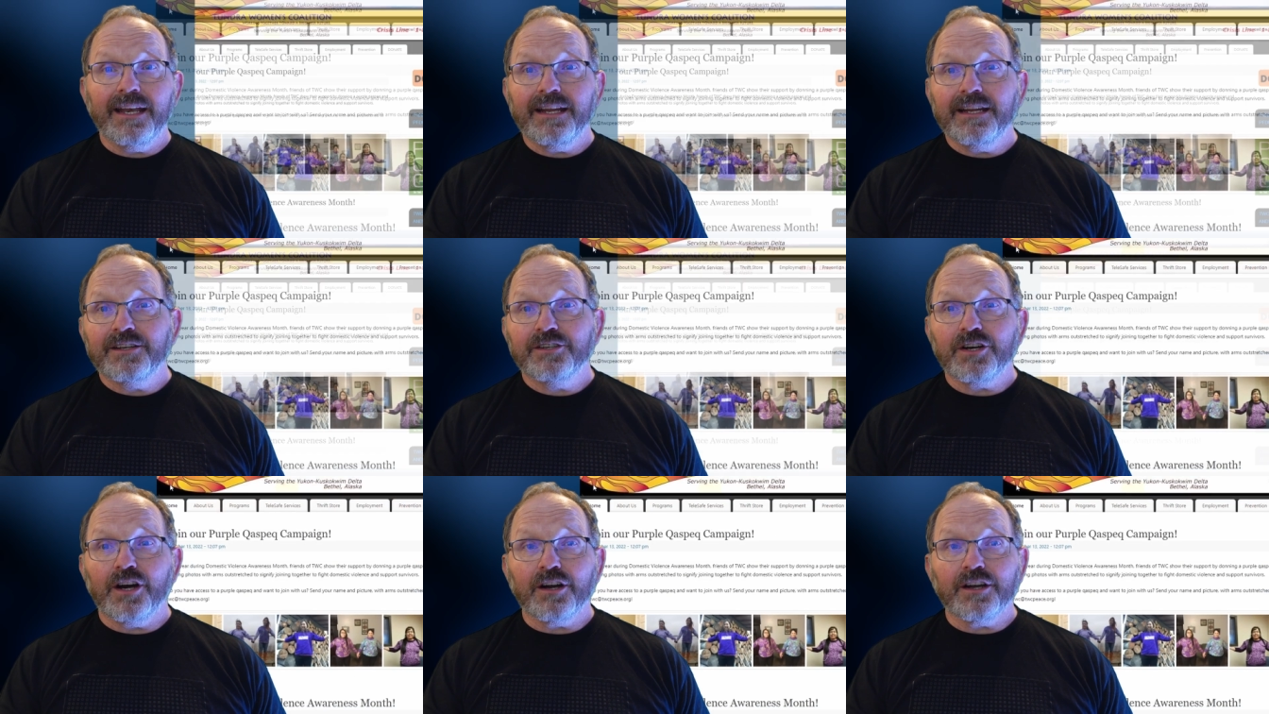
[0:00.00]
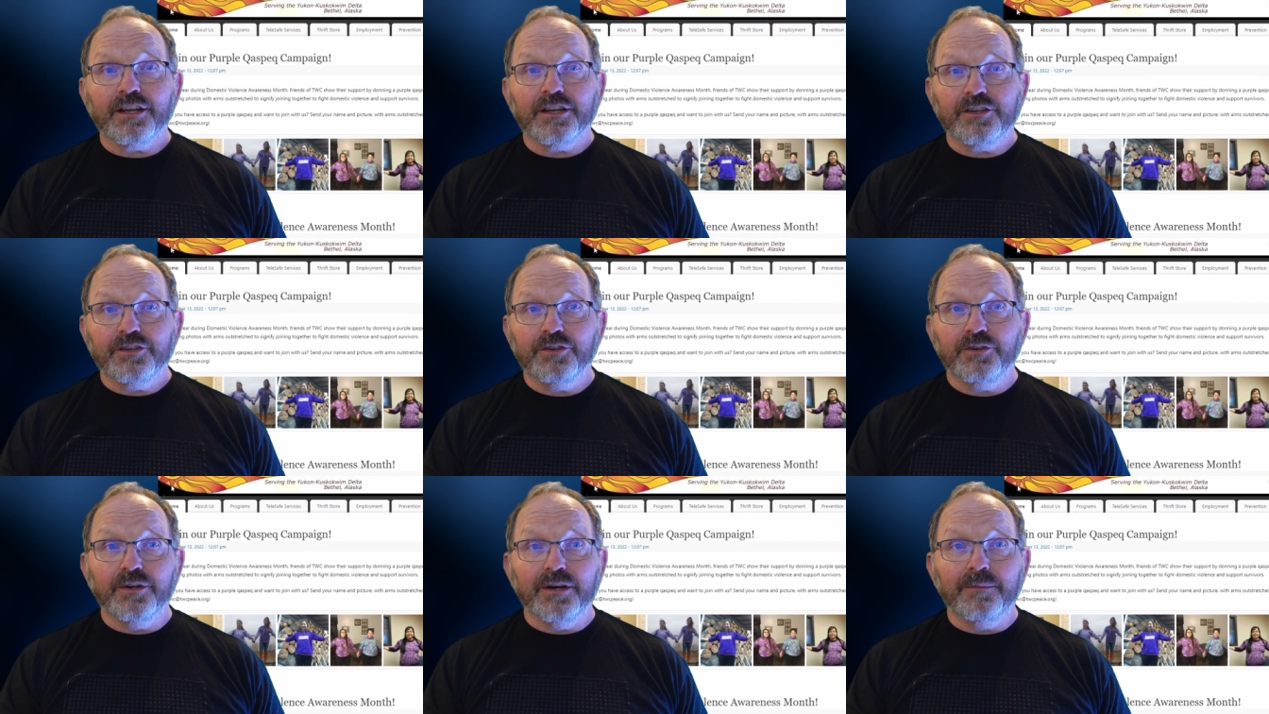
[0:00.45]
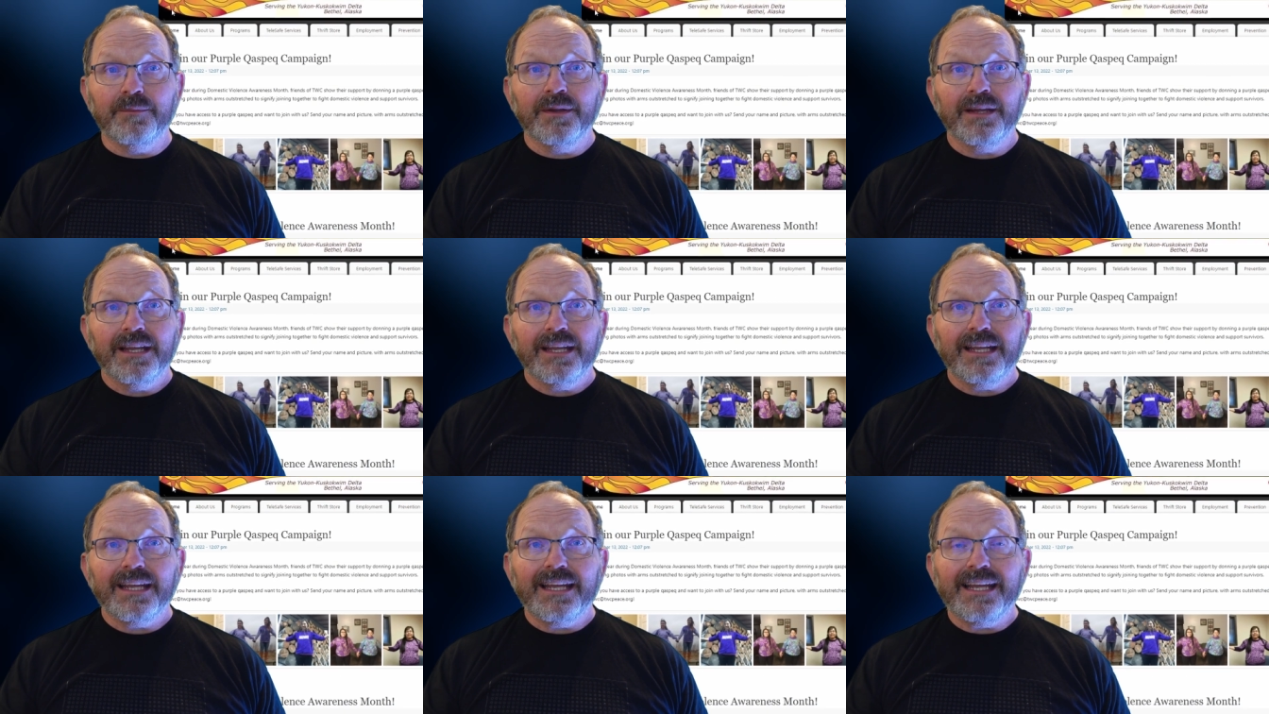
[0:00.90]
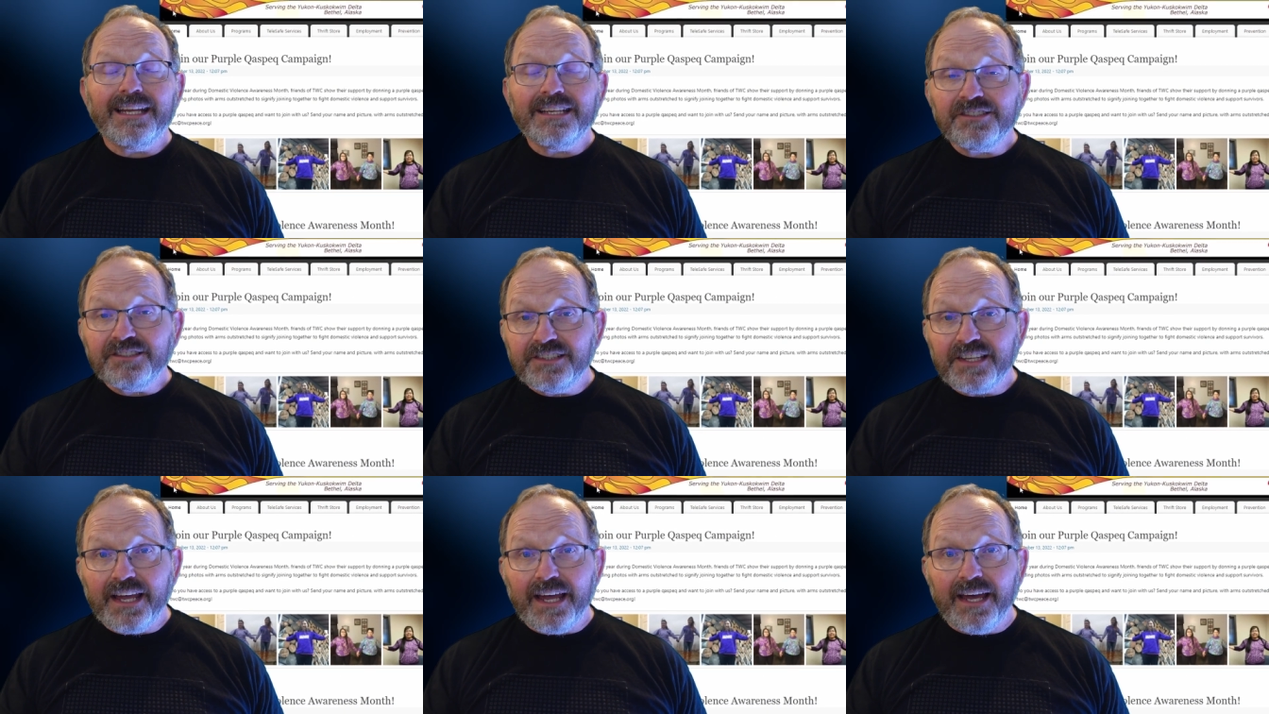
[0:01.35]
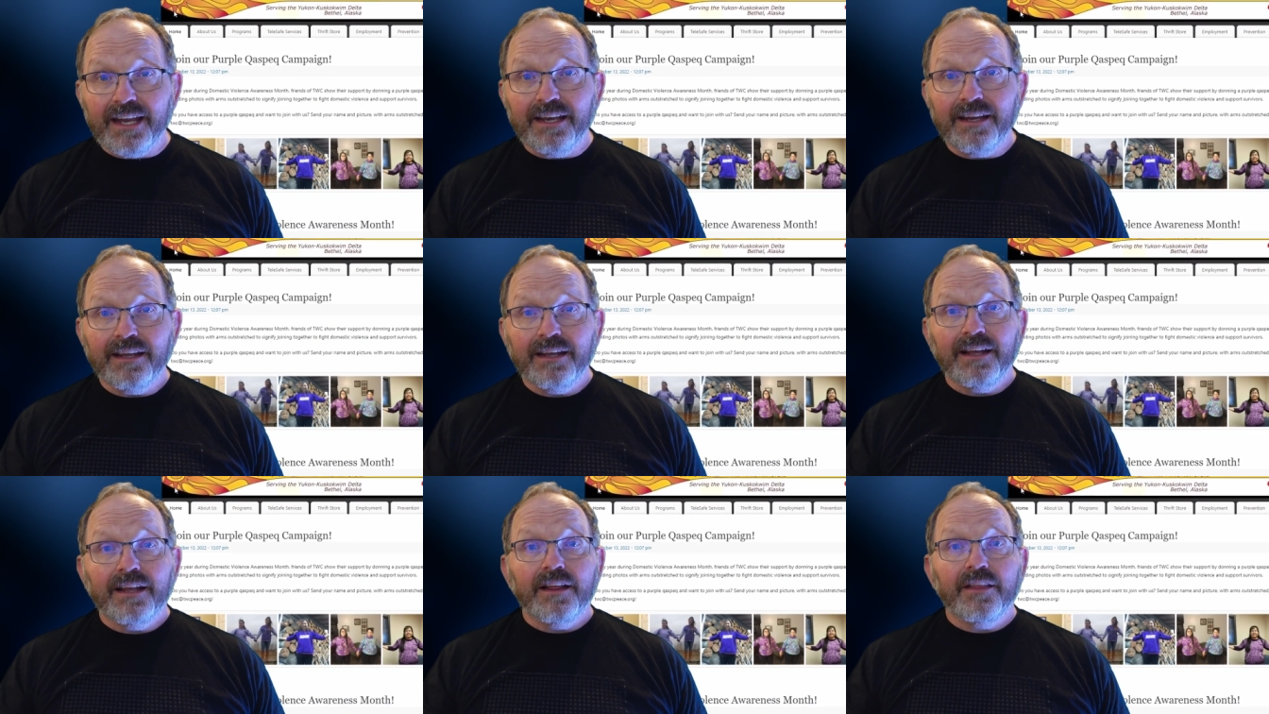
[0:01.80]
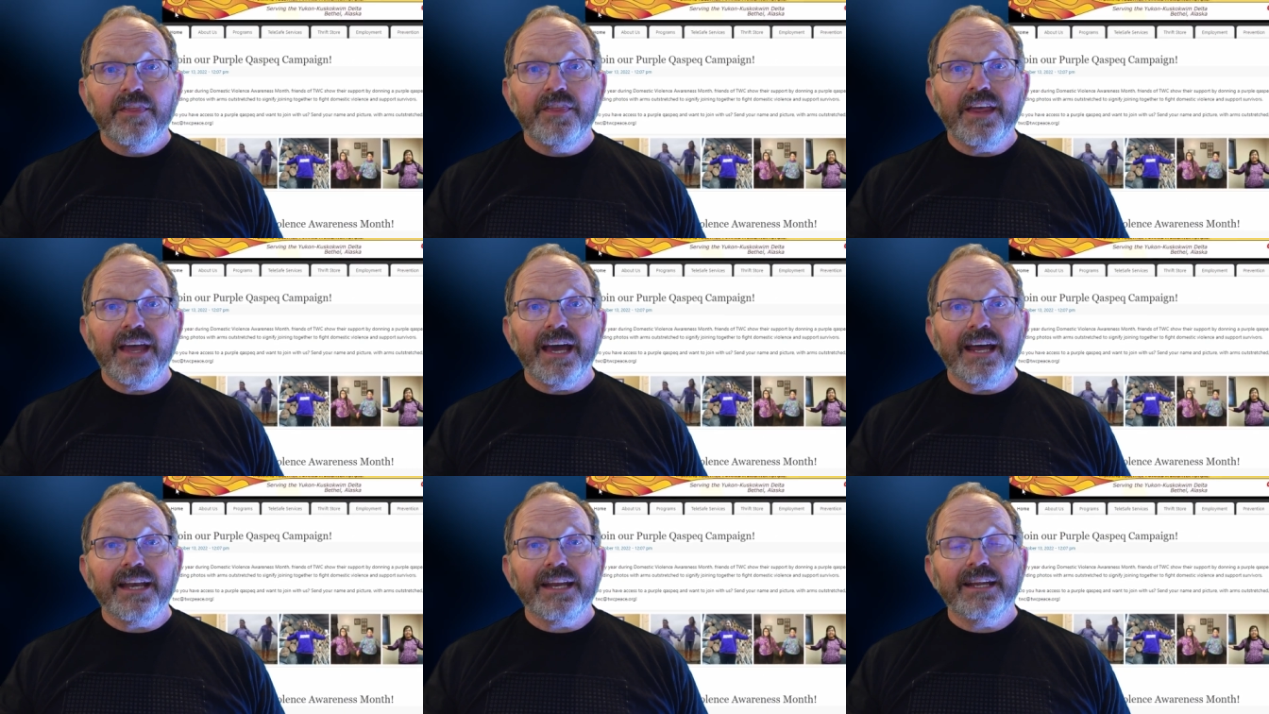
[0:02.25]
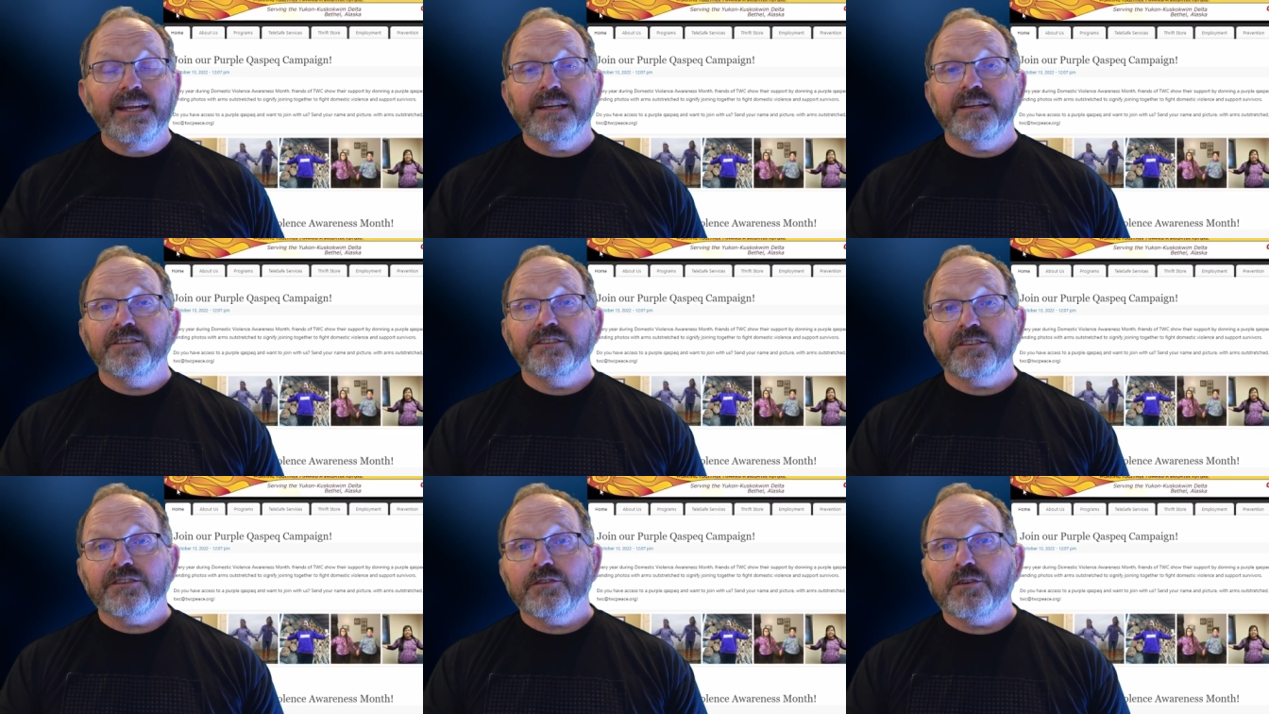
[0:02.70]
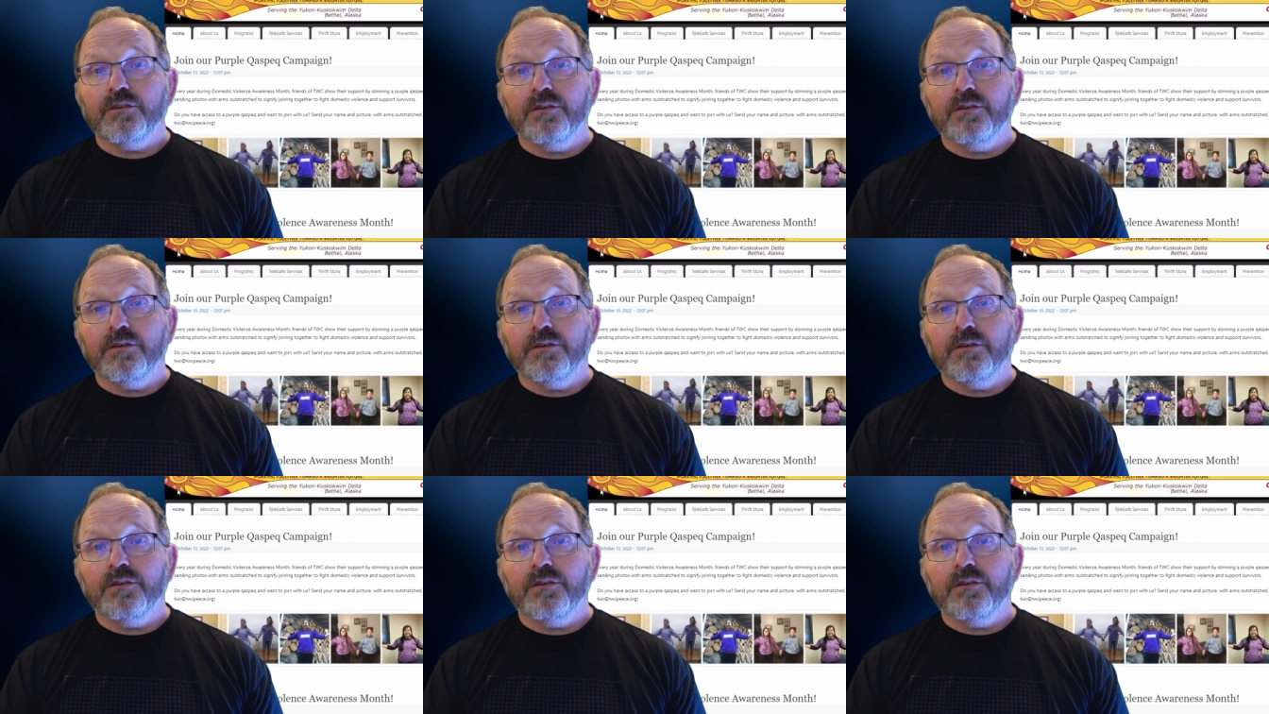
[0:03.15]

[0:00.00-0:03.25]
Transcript: in talking to him, he said that his